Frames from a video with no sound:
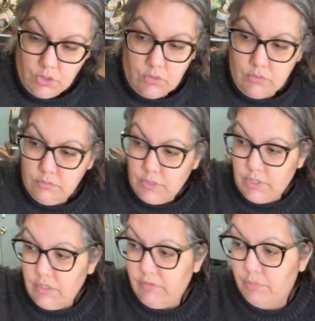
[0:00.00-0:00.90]
Oh,
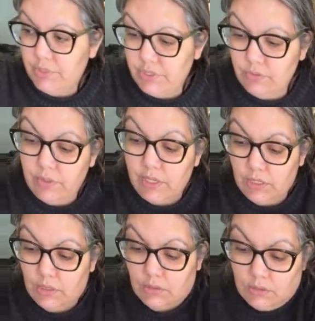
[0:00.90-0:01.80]
I didn't even put it
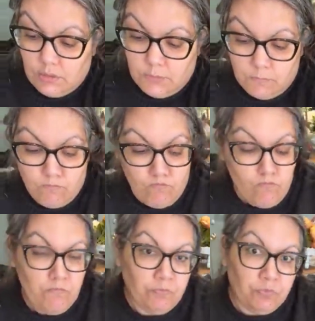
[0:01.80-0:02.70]
away.
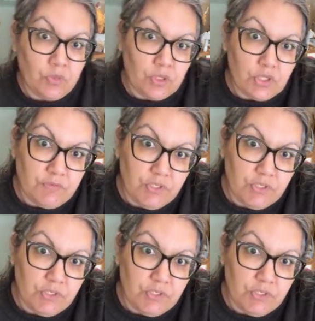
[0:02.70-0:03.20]
So